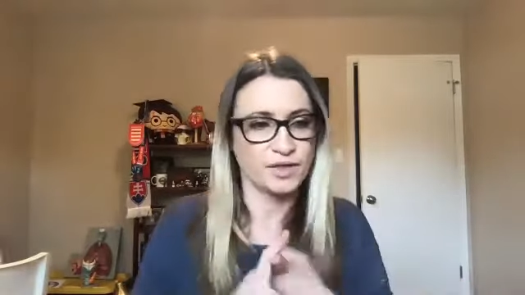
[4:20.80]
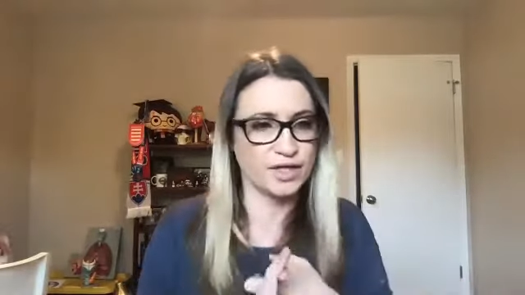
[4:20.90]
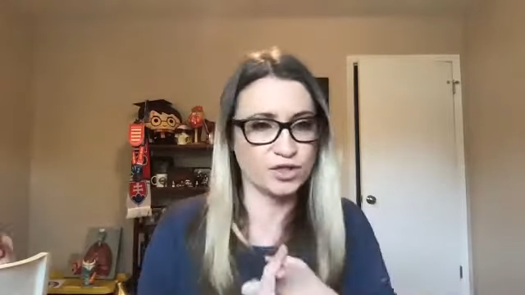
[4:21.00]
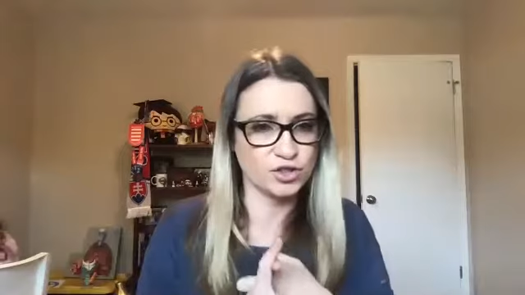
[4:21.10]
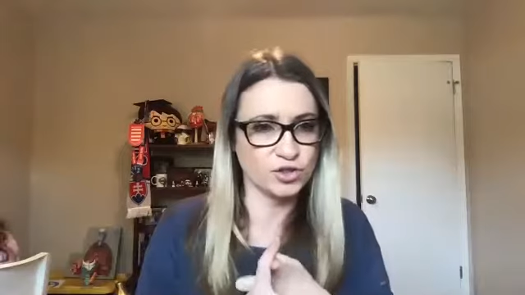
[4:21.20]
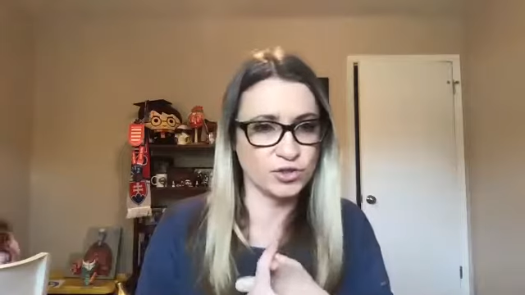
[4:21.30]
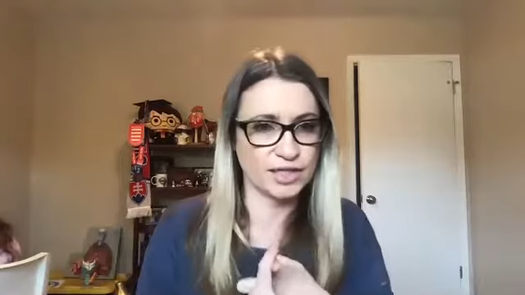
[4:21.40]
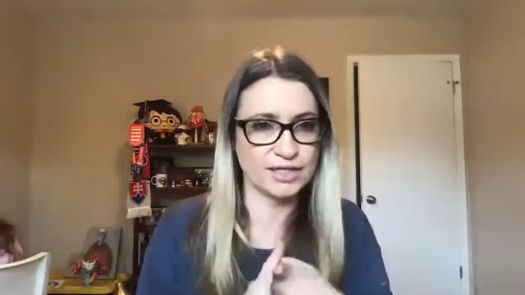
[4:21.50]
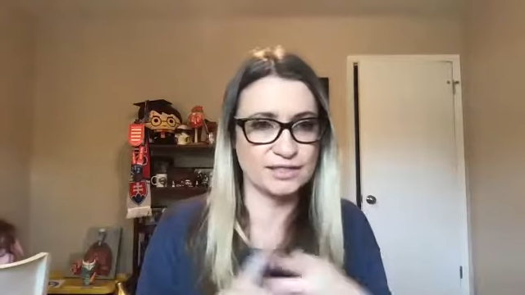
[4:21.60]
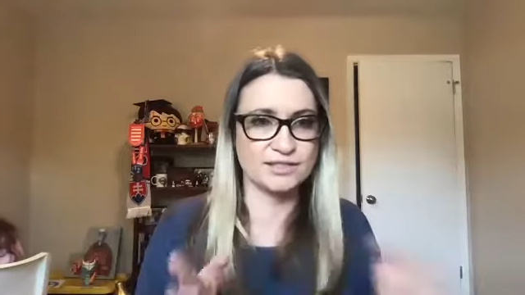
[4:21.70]

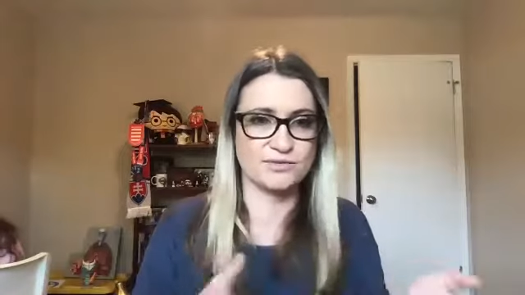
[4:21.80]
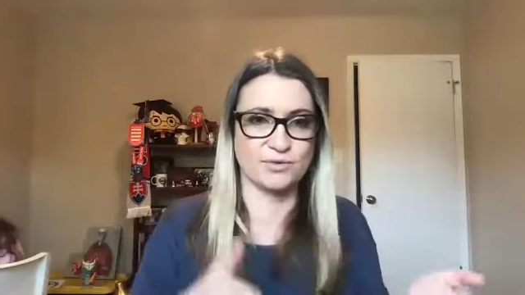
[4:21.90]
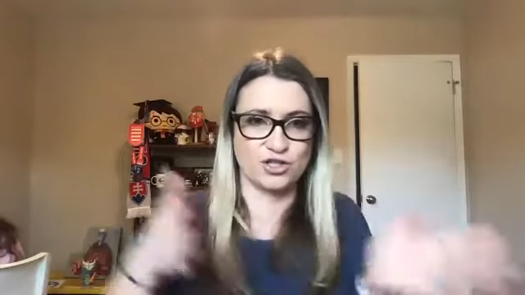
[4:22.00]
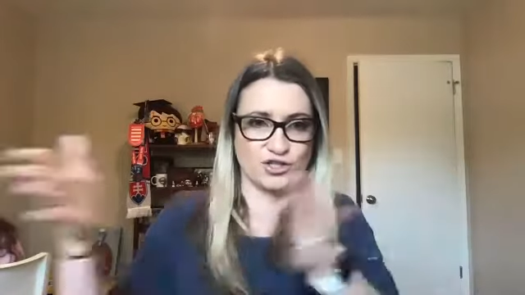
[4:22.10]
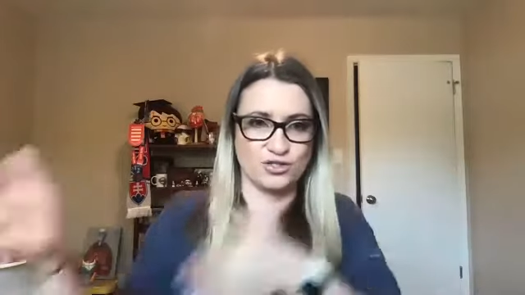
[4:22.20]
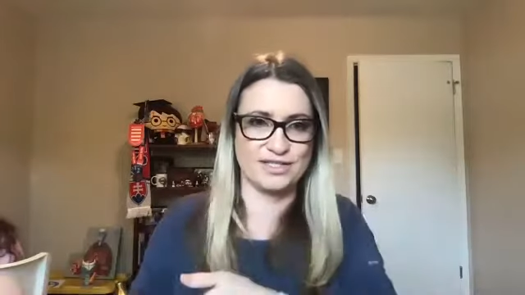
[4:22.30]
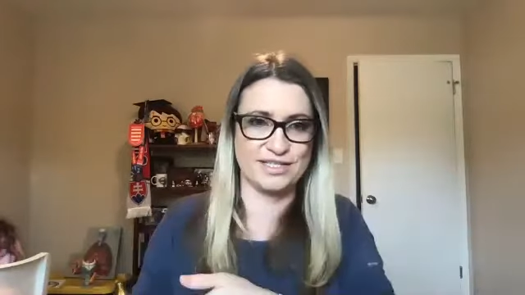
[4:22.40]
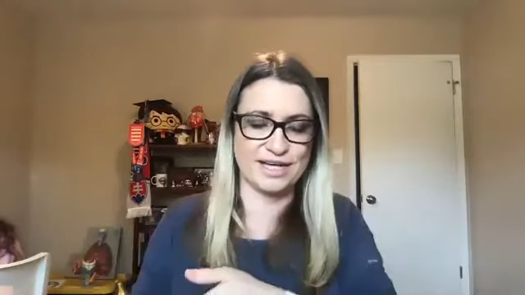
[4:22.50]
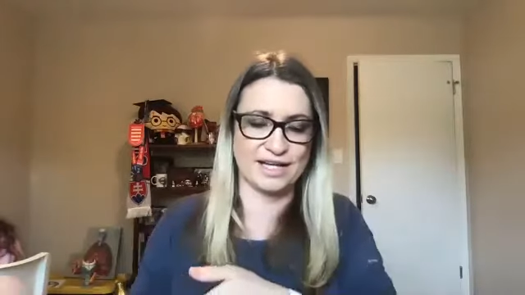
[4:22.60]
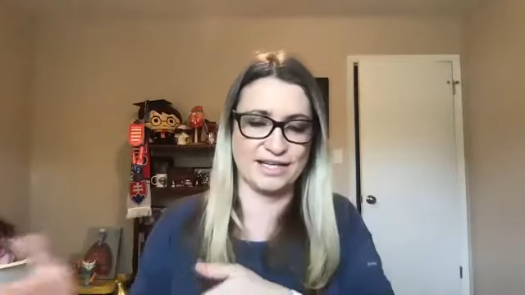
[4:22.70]
interleukins, which you
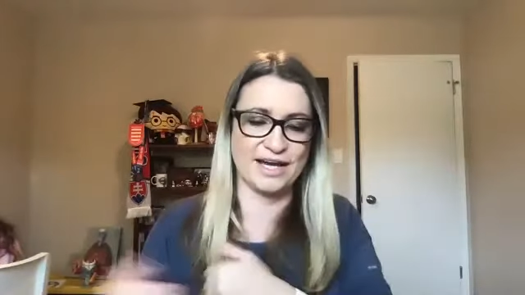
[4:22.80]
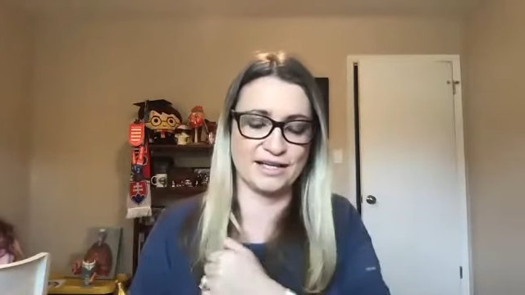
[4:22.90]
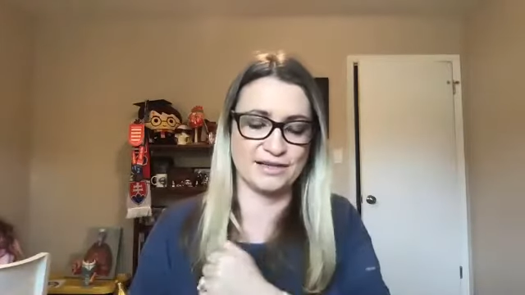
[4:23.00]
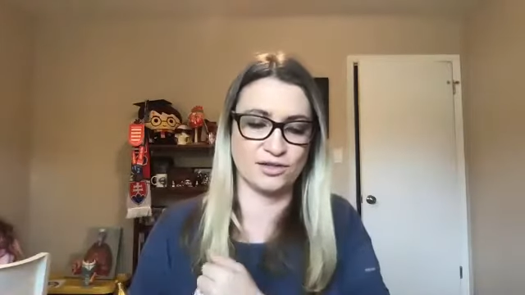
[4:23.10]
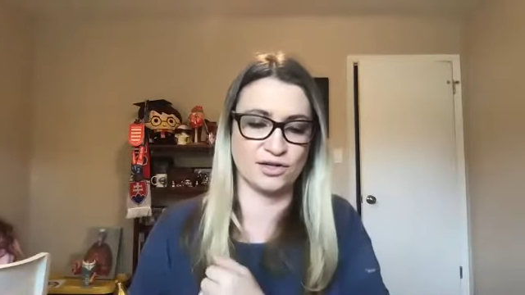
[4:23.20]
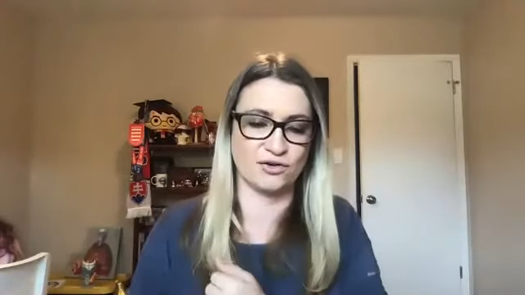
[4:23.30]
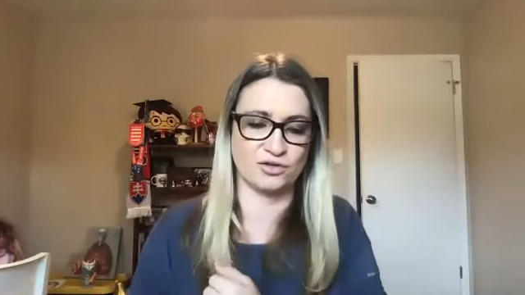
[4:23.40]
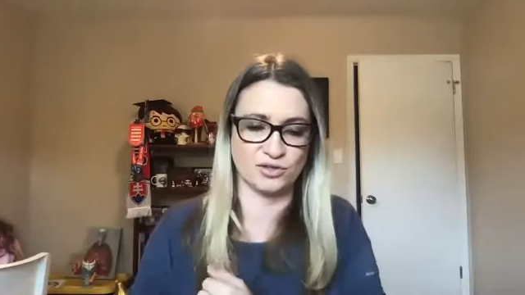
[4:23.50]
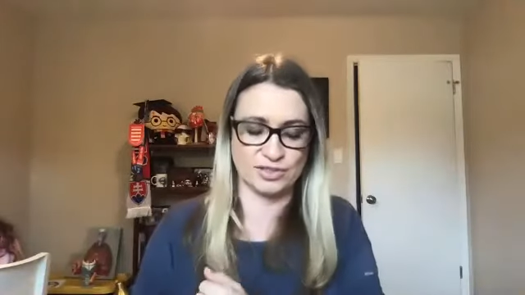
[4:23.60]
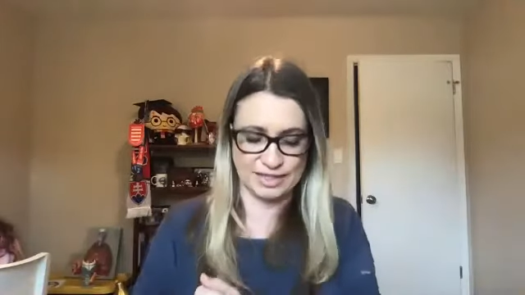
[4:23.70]
see at the end or
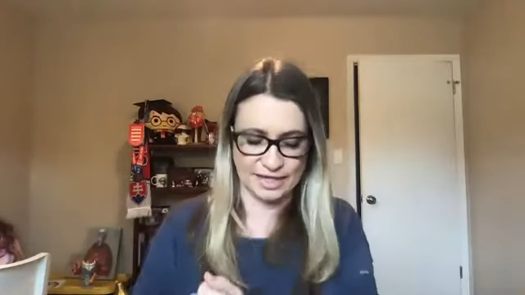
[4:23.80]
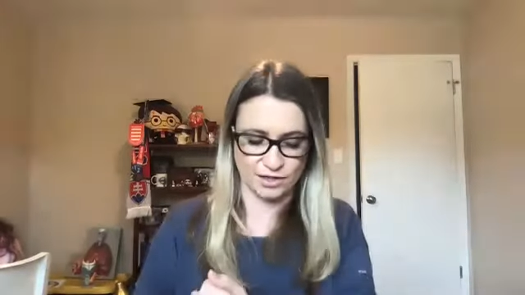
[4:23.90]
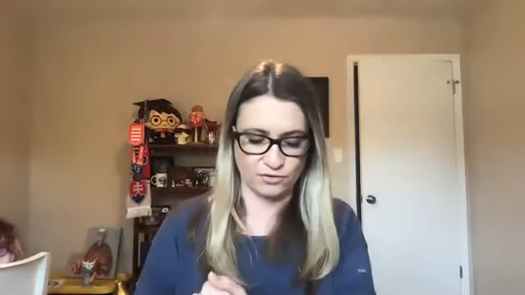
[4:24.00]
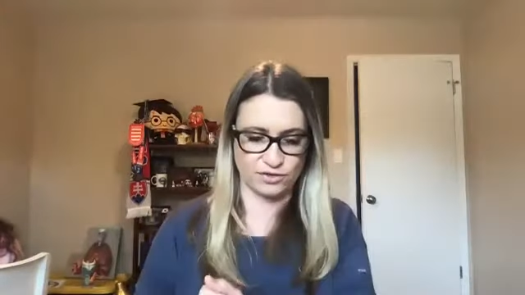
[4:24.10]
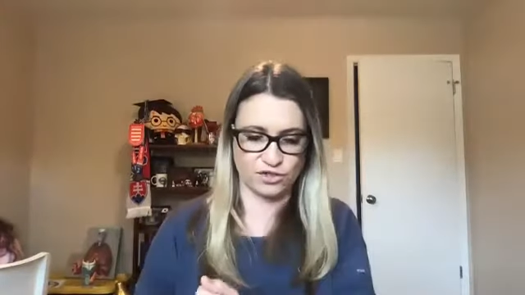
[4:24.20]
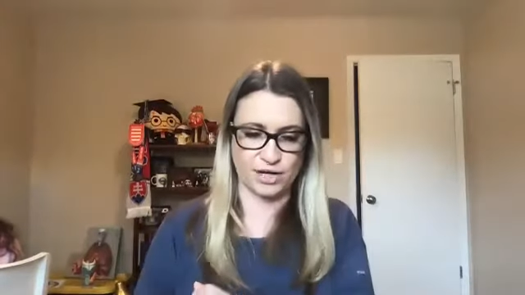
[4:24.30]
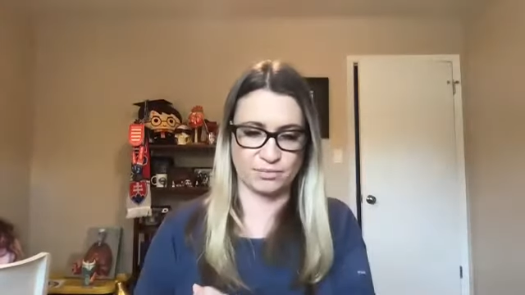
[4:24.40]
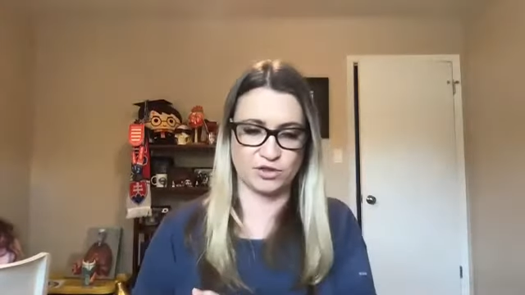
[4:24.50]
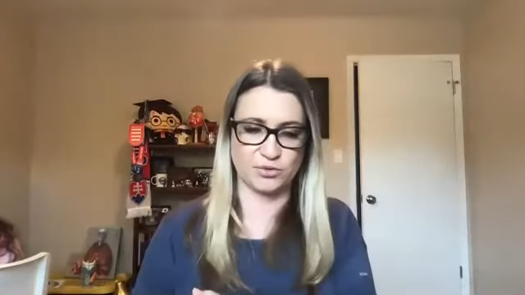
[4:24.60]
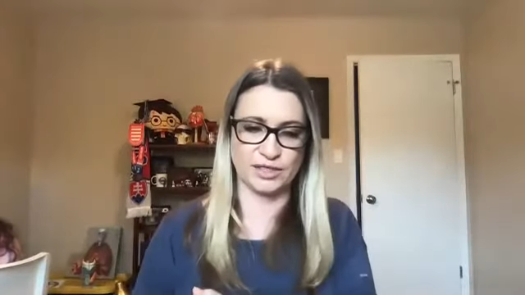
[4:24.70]
towards the end of
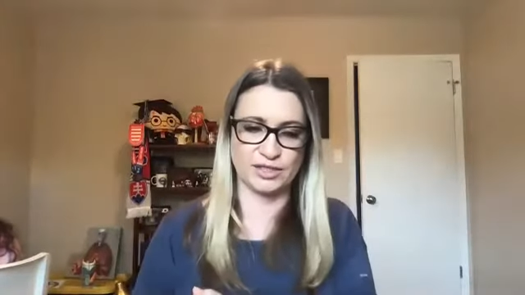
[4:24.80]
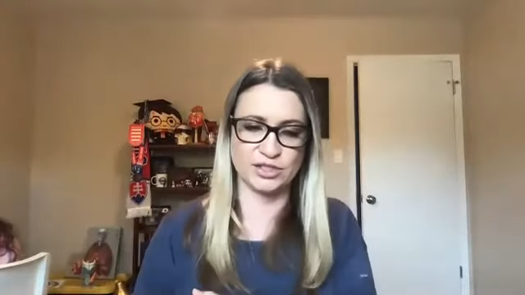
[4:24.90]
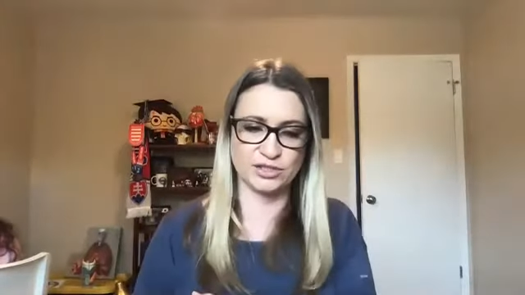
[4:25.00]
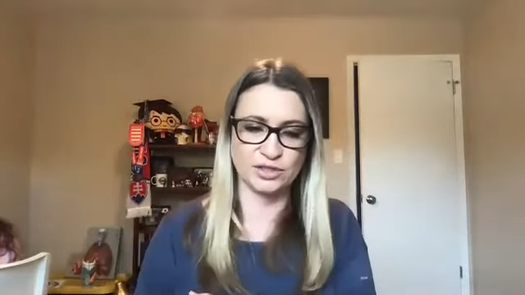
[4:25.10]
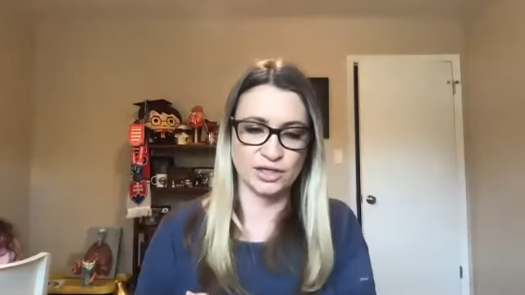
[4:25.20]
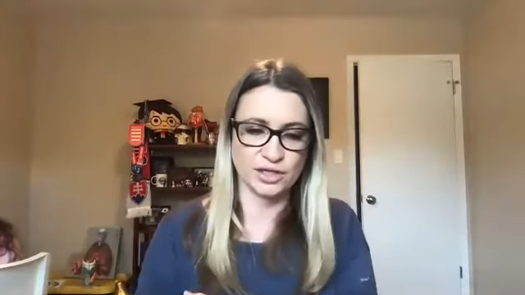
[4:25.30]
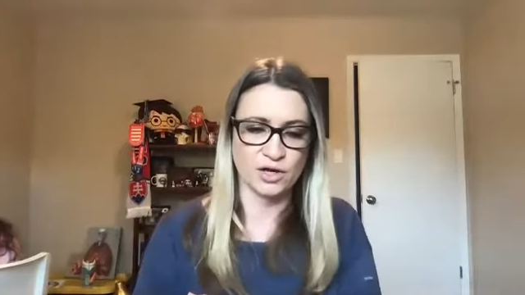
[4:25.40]
chapter 22,